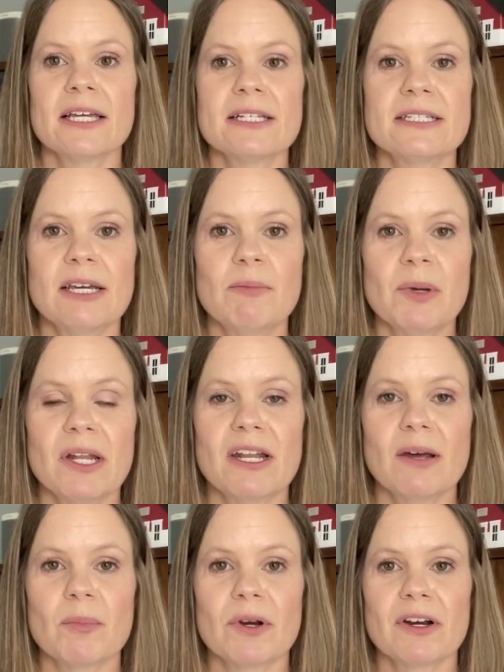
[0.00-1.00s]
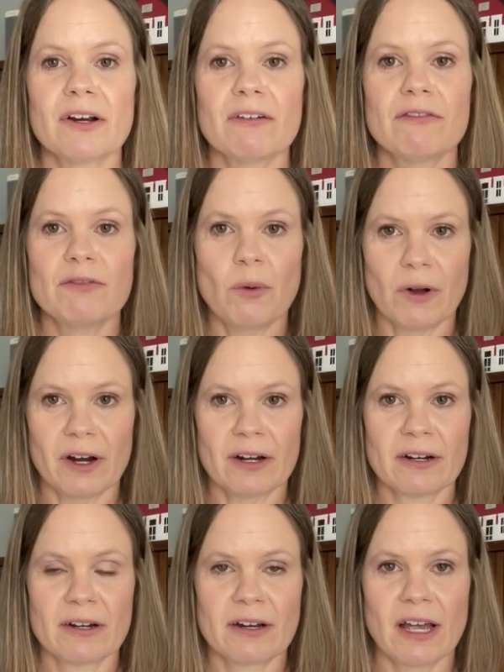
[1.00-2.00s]
Tip number
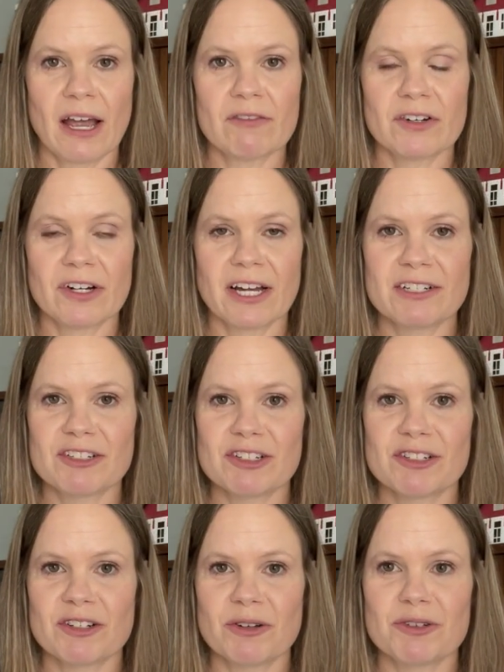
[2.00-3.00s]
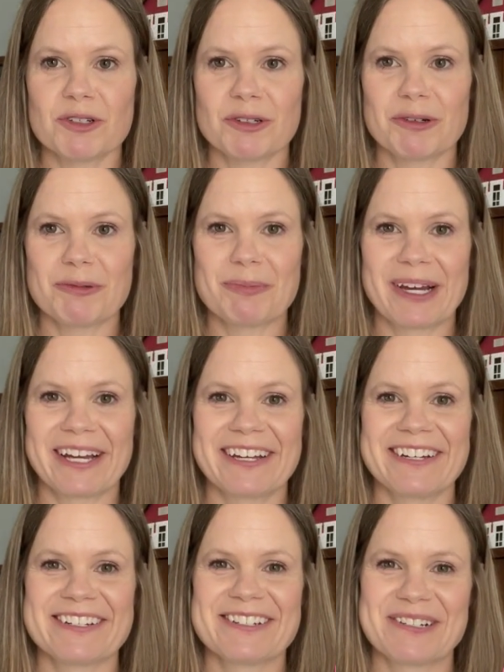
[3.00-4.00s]
4, after I just showed you
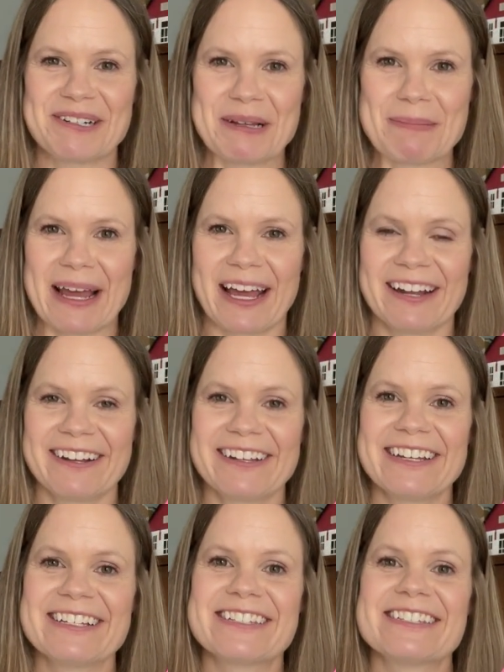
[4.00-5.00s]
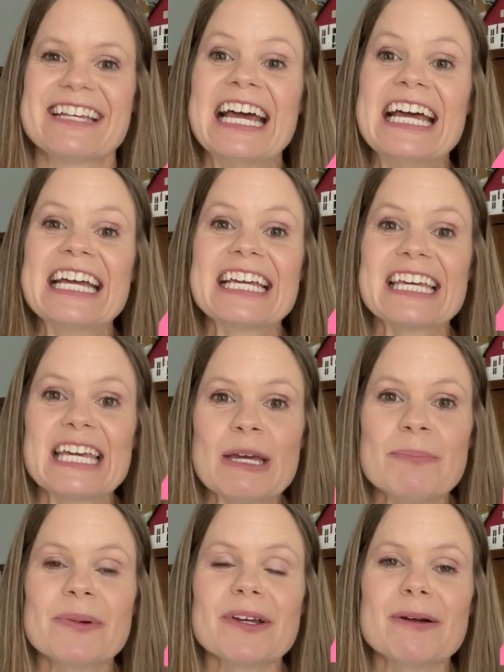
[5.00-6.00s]
my dirty mat, is
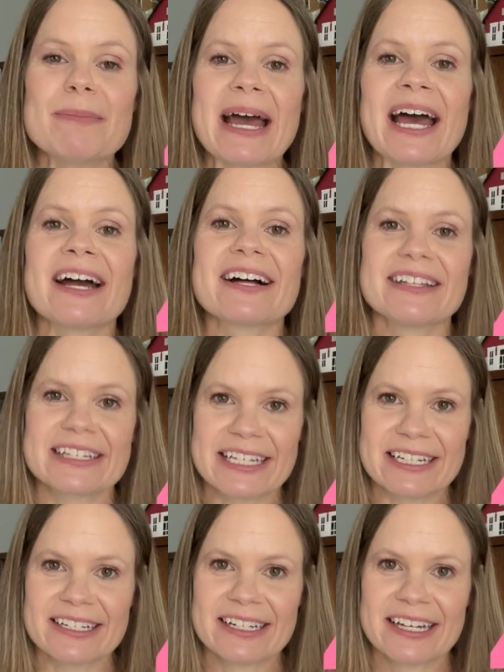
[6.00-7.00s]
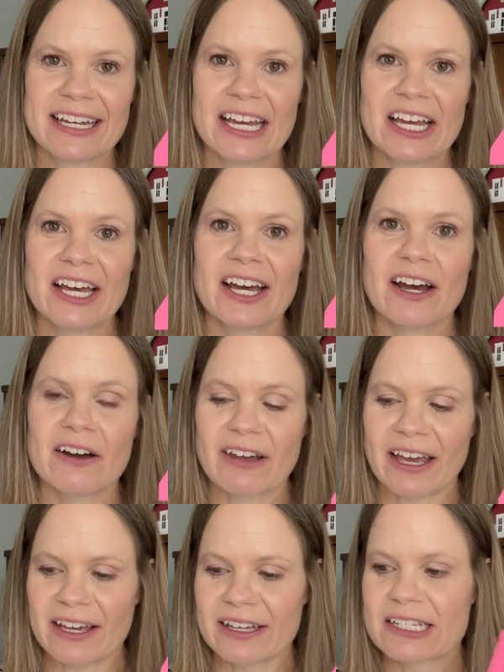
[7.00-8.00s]
keep your mat clean.
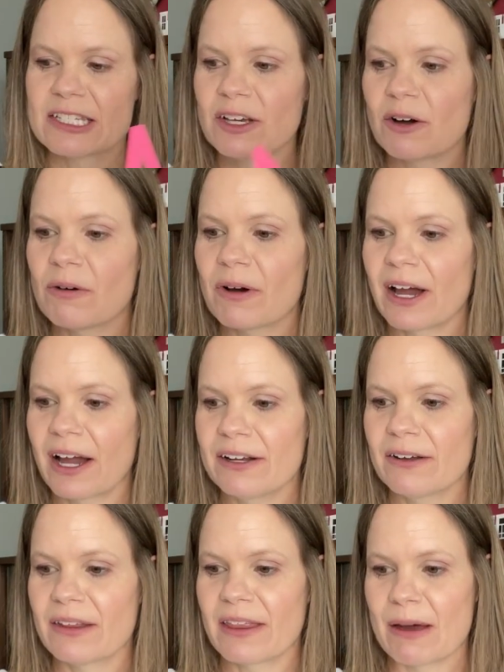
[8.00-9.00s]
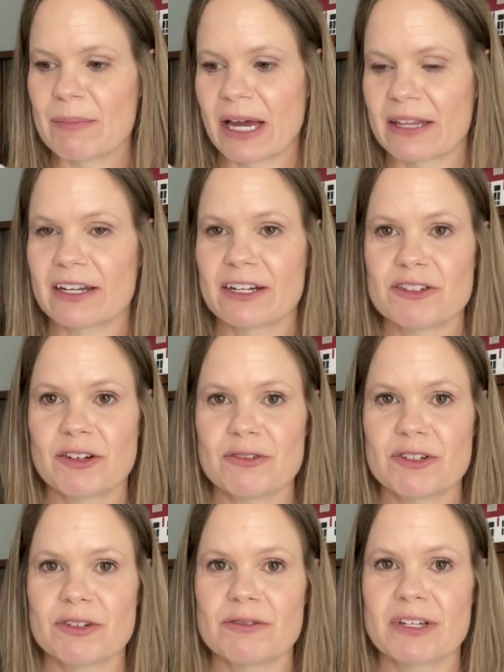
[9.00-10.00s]
Okay, so I know that mat that I showed
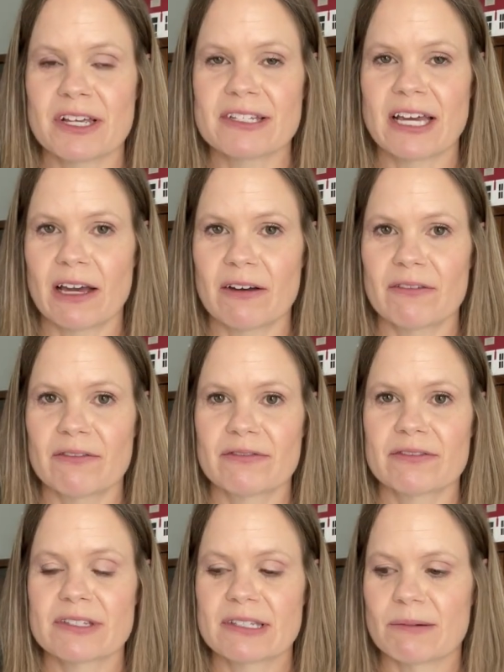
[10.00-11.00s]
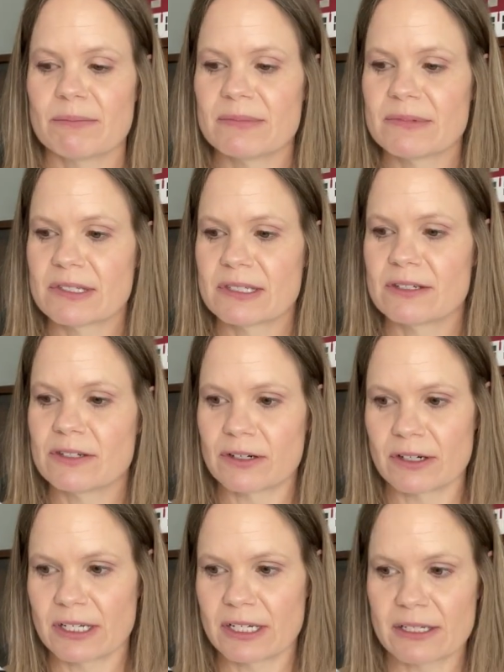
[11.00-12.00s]
you does have some
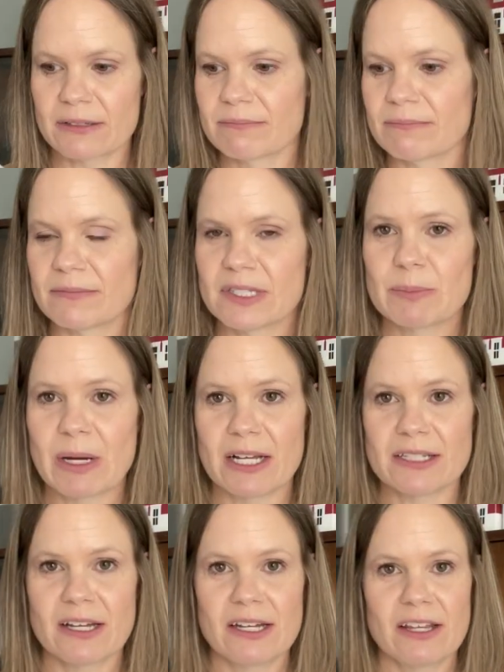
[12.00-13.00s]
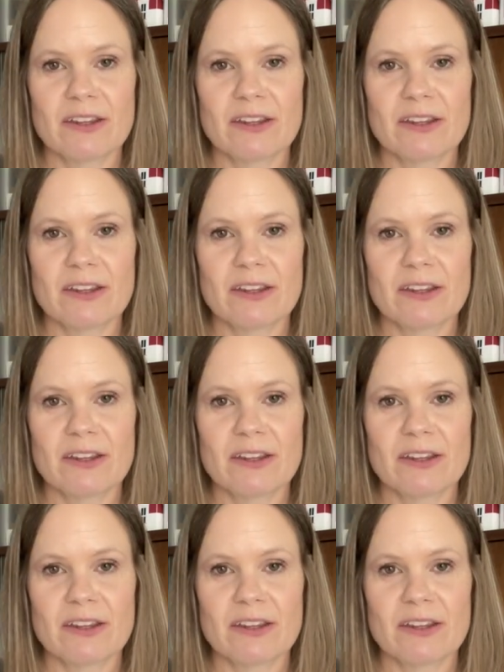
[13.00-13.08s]
dirty spots on it.